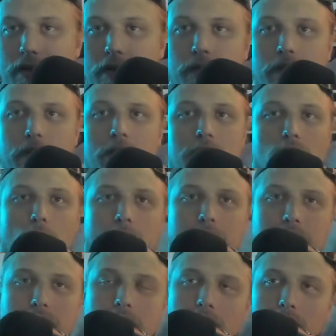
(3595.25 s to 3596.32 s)
even in this
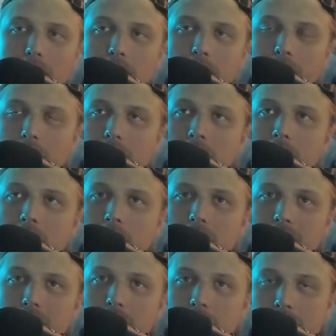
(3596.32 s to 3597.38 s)
Western colonial
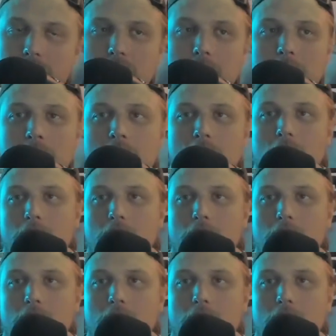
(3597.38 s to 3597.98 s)
system,